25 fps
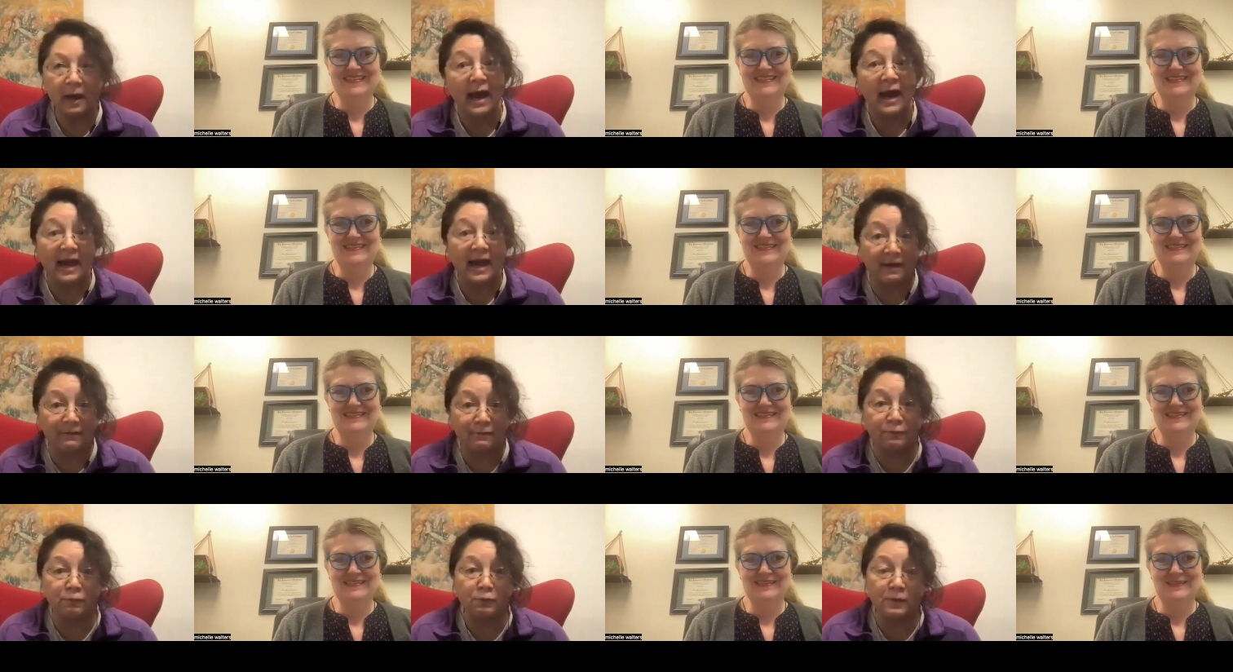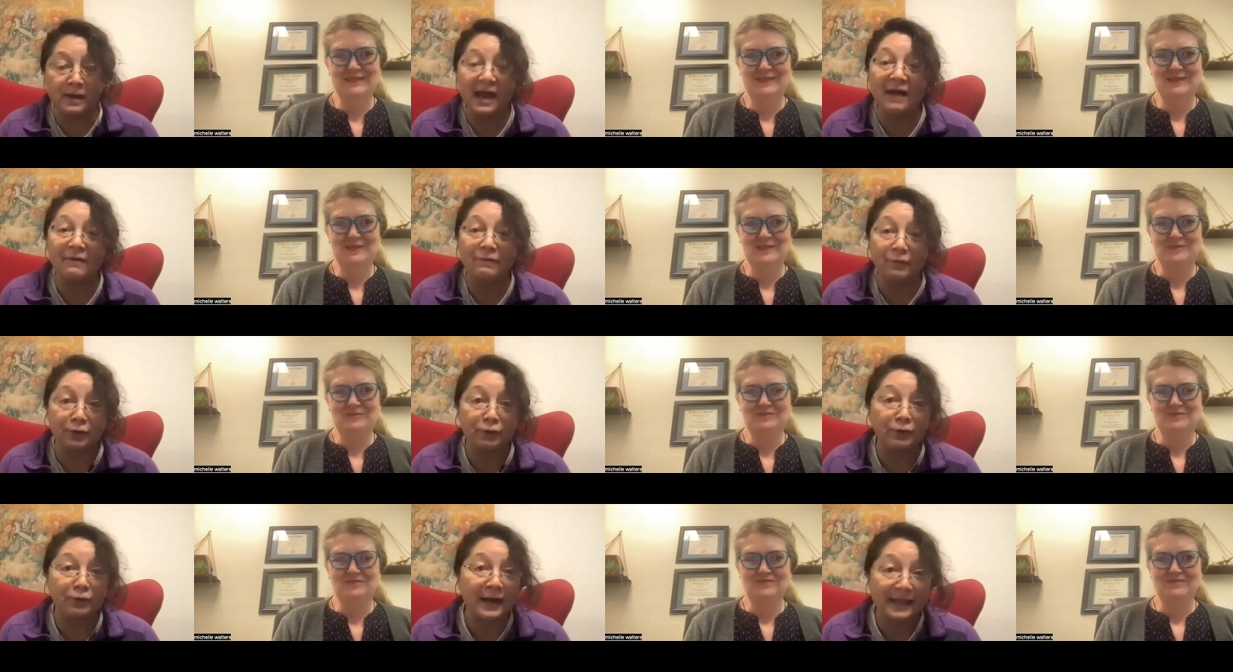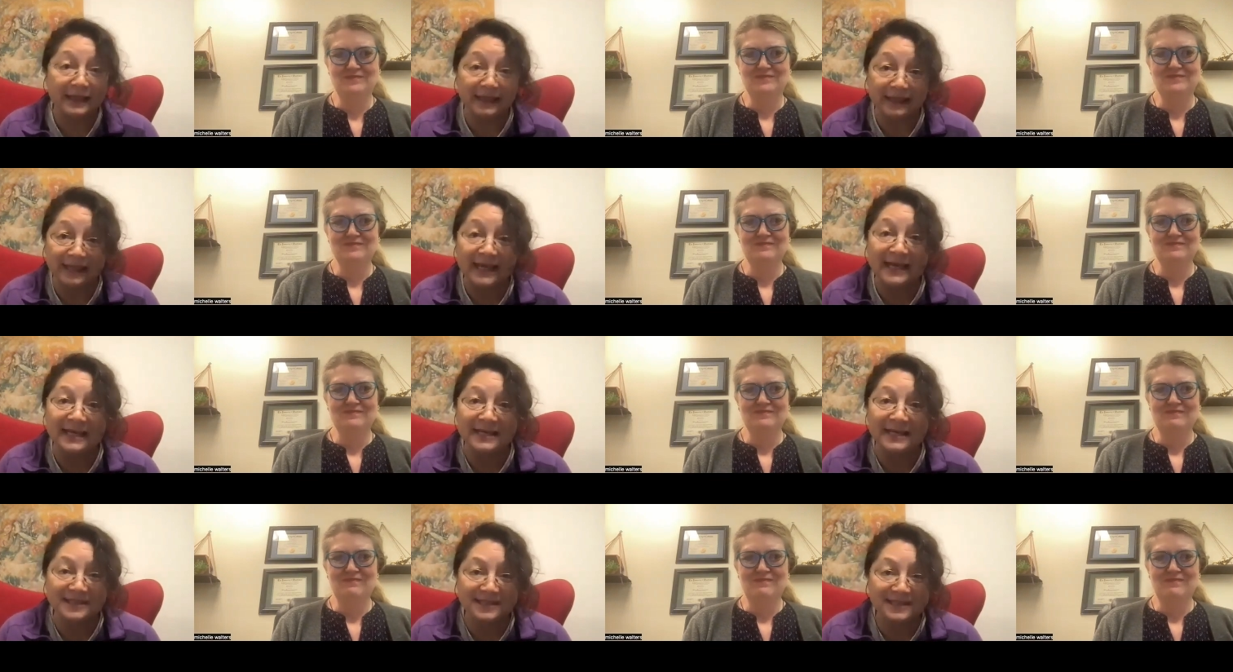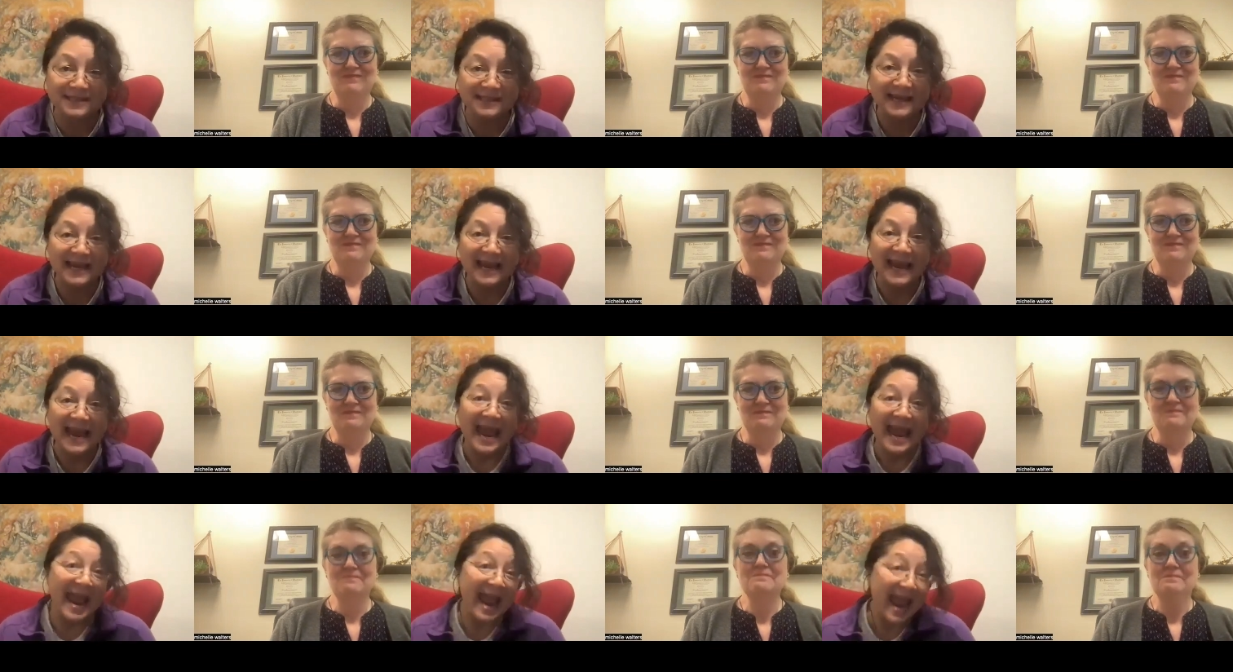Speaker 1: I have we have a great list
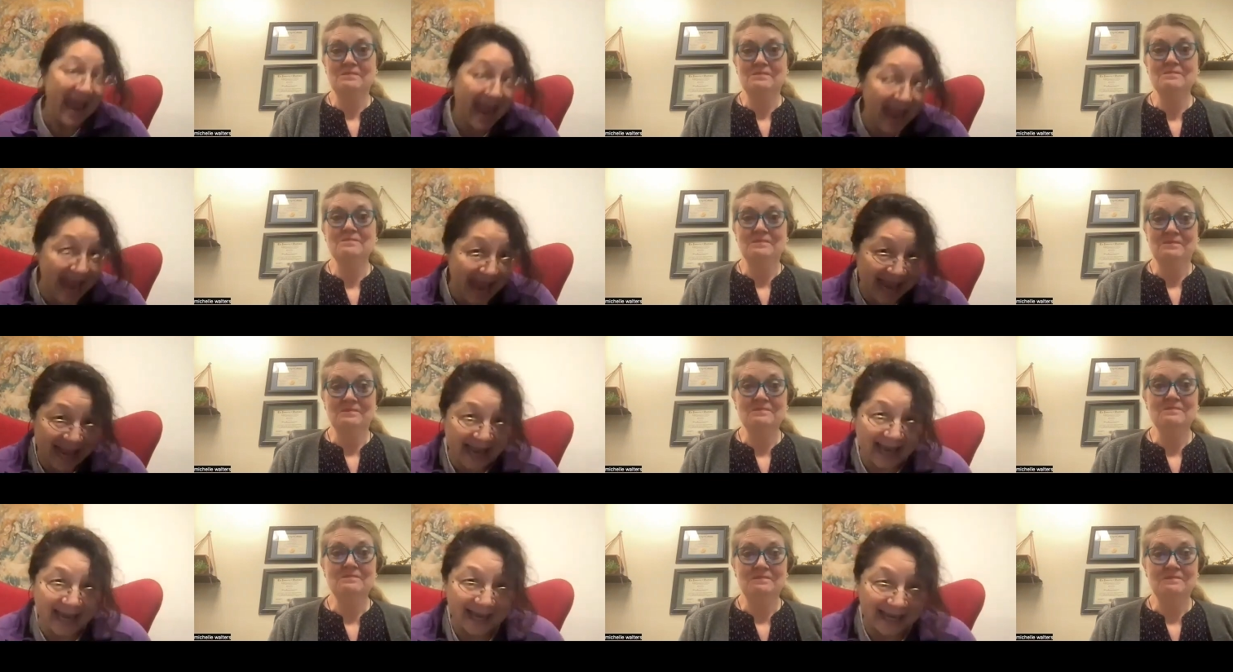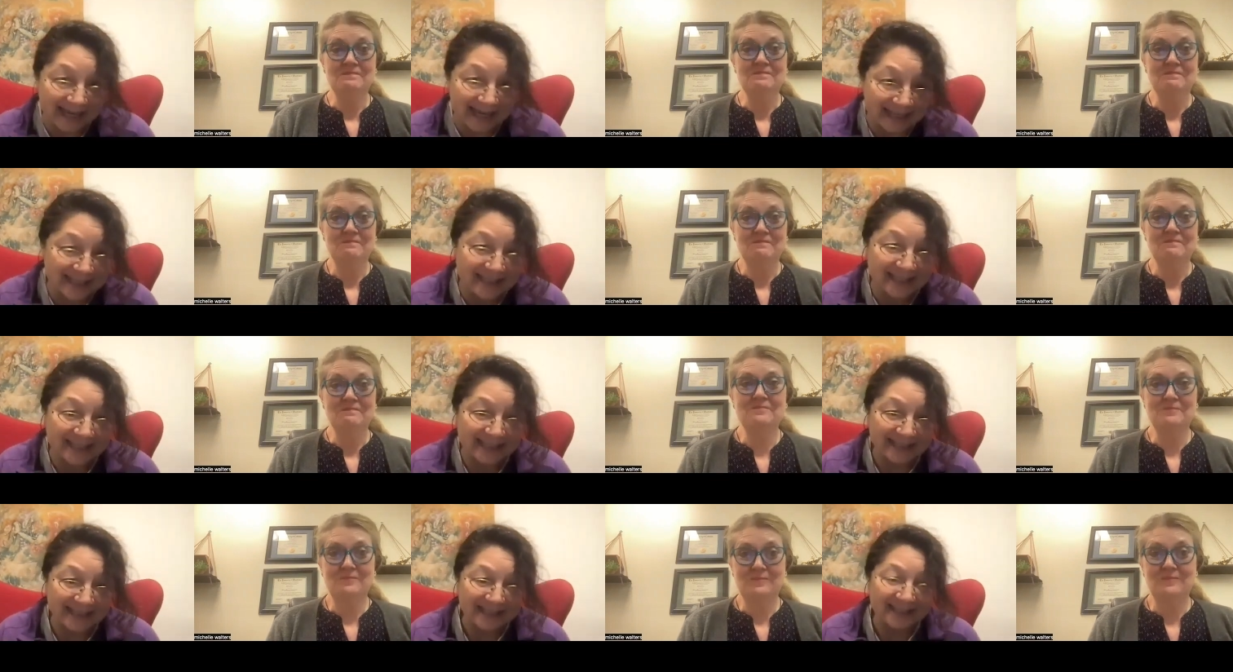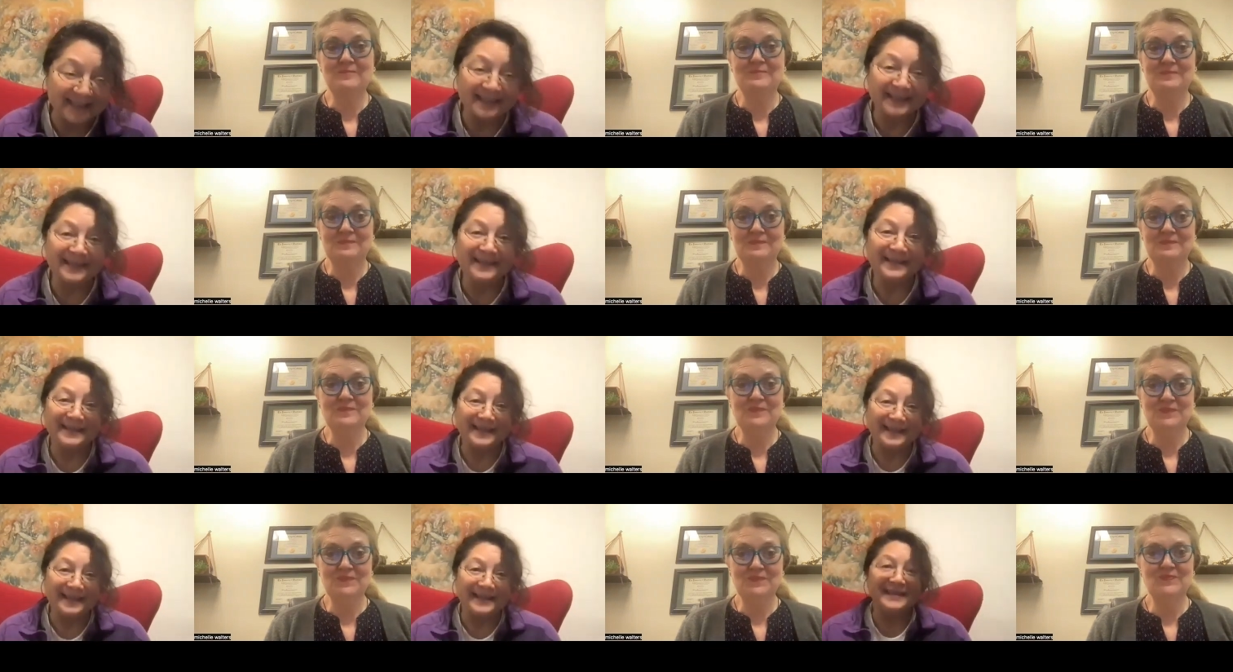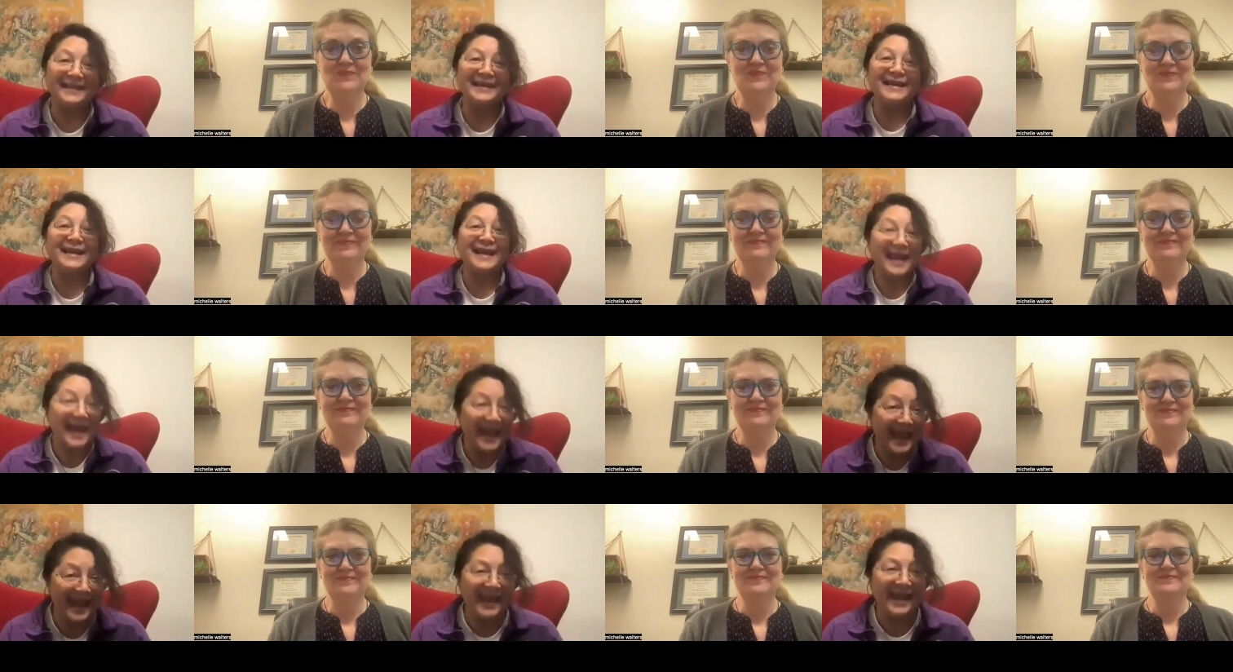and
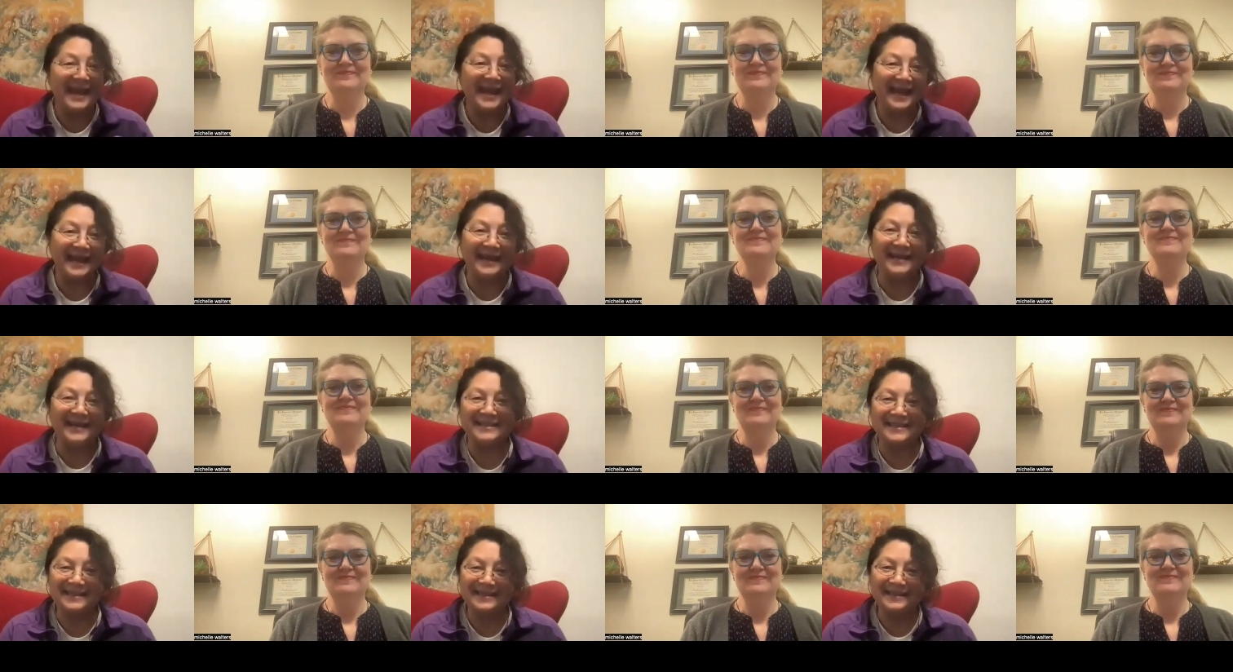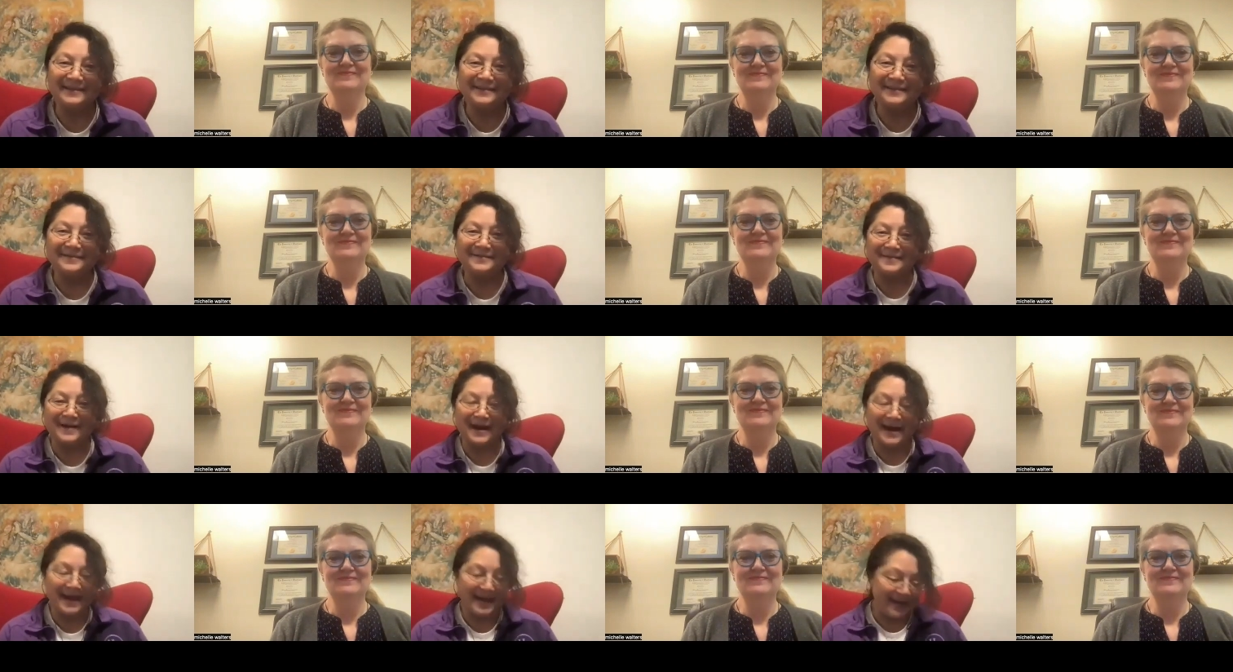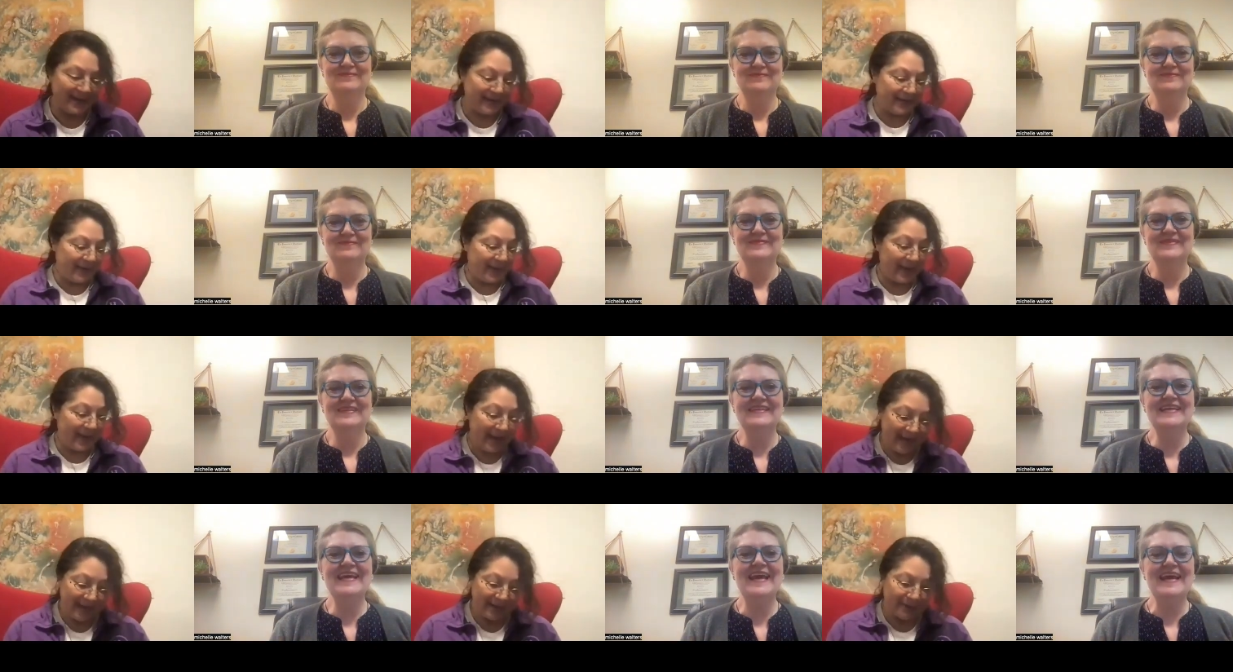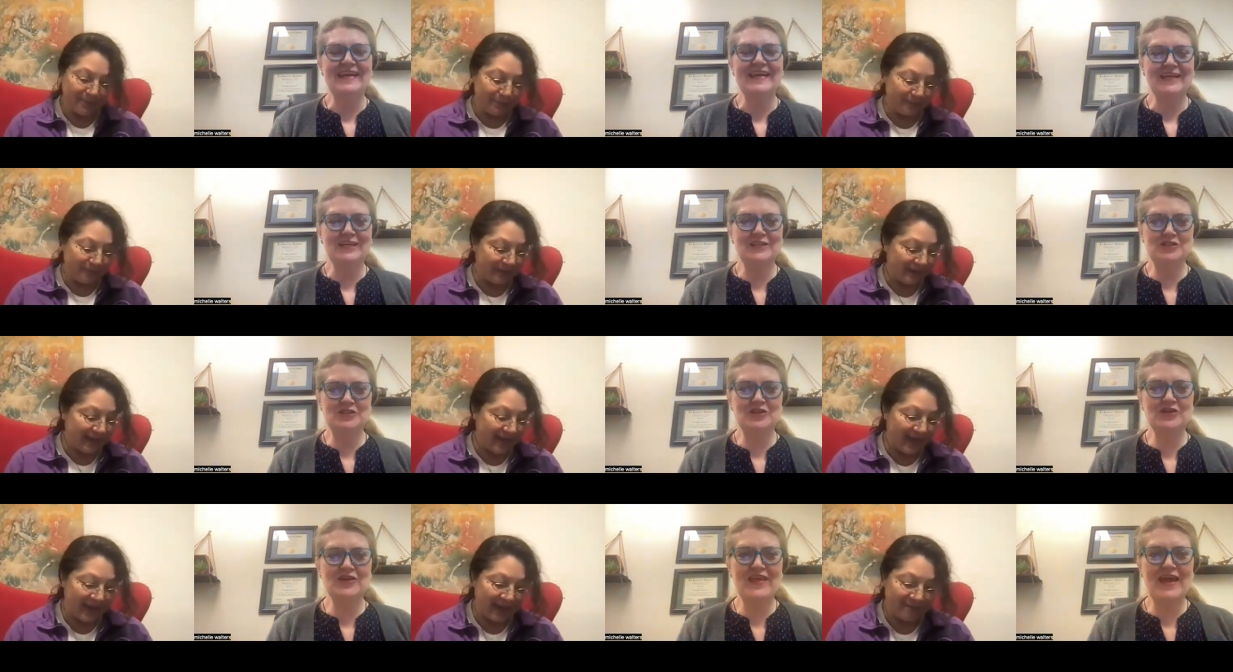and right and
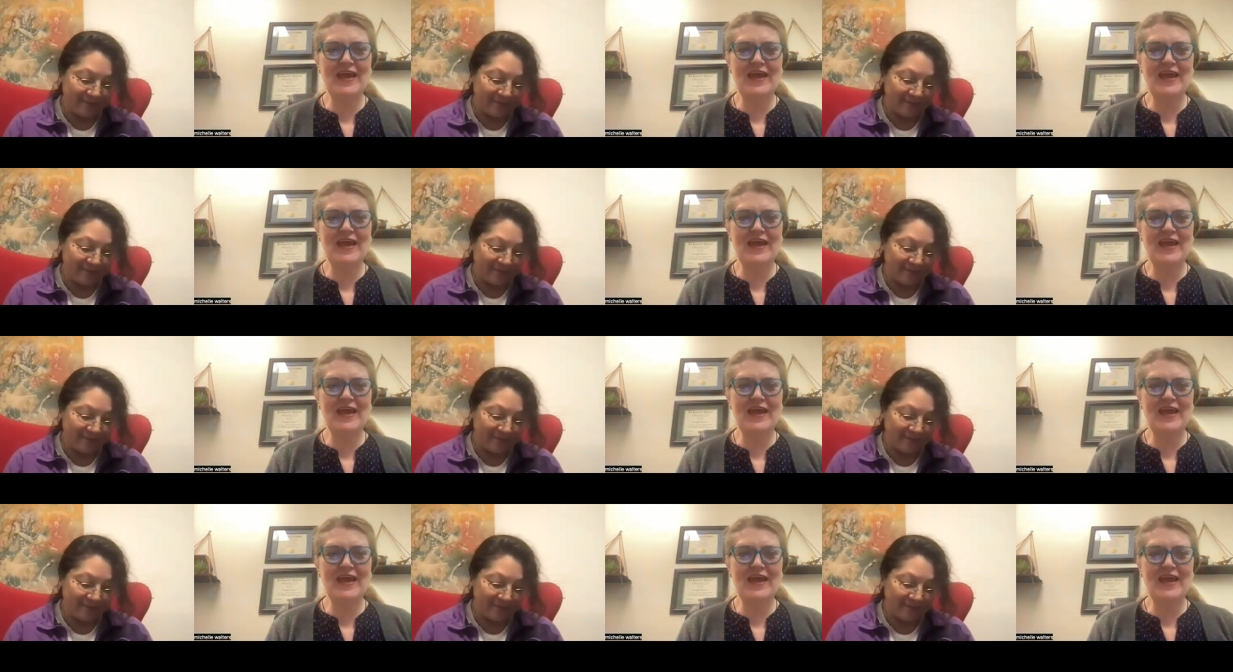we're going